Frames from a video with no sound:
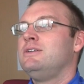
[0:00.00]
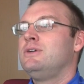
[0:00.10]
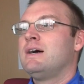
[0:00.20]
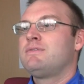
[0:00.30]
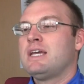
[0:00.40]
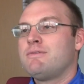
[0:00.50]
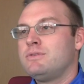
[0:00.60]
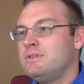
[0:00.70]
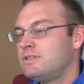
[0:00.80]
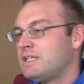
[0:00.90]
You got to
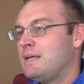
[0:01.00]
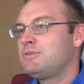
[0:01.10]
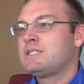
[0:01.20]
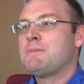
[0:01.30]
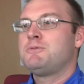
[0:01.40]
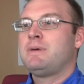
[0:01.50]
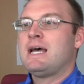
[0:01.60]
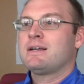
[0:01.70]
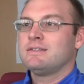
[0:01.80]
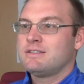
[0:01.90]
have the same steps
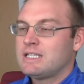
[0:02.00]
back and the